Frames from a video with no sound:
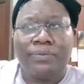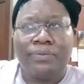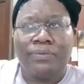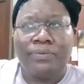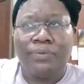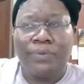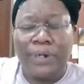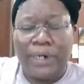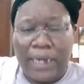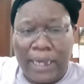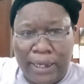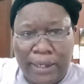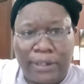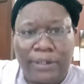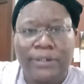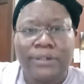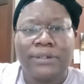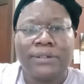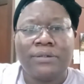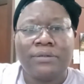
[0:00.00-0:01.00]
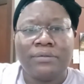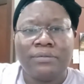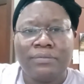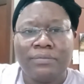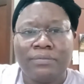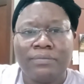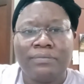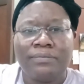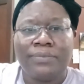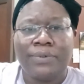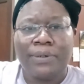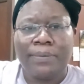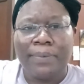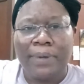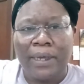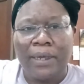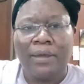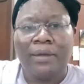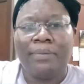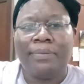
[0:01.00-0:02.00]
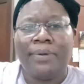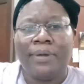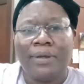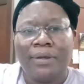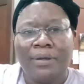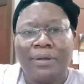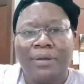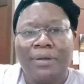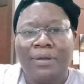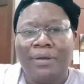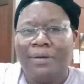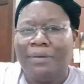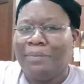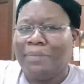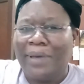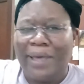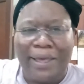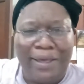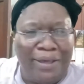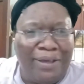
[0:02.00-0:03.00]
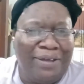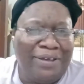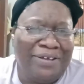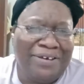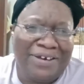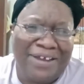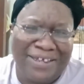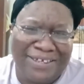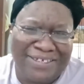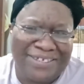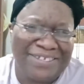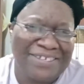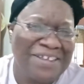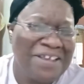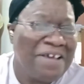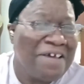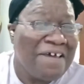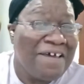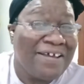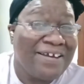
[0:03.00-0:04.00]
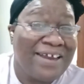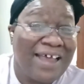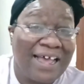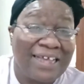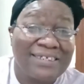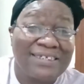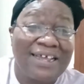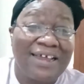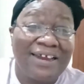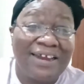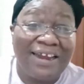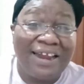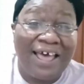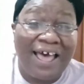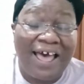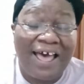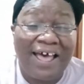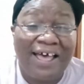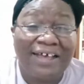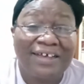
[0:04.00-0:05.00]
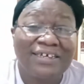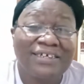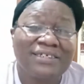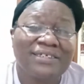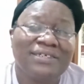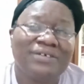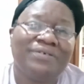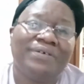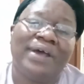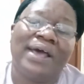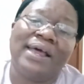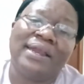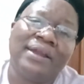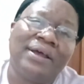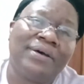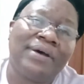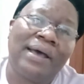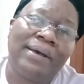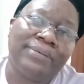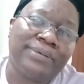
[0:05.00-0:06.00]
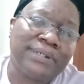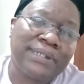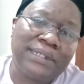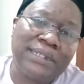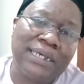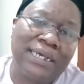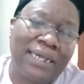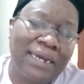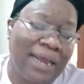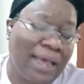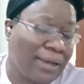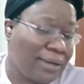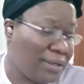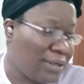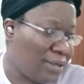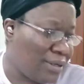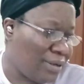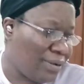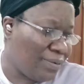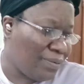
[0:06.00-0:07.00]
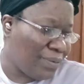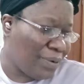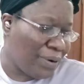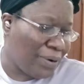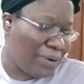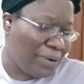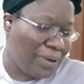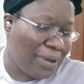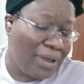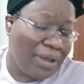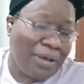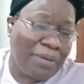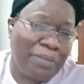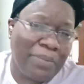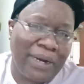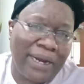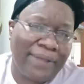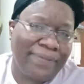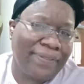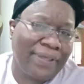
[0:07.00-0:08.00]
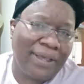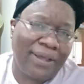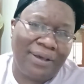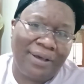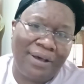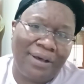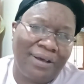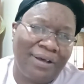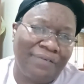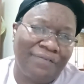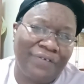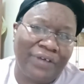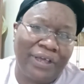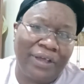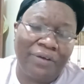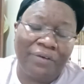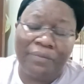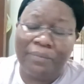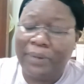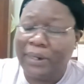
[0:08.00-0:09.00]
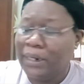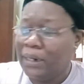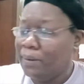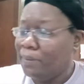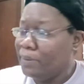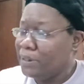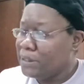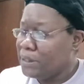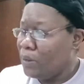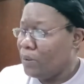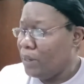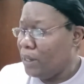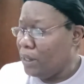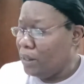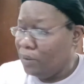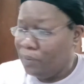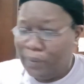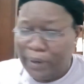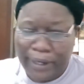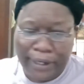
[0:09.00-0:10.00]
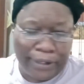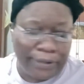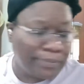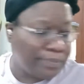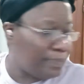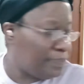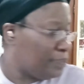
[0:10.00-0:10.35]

3 days. But baby. That's a lot considering how long I was sick and I couldn't work. But I thank God for every minute of it. So anyway,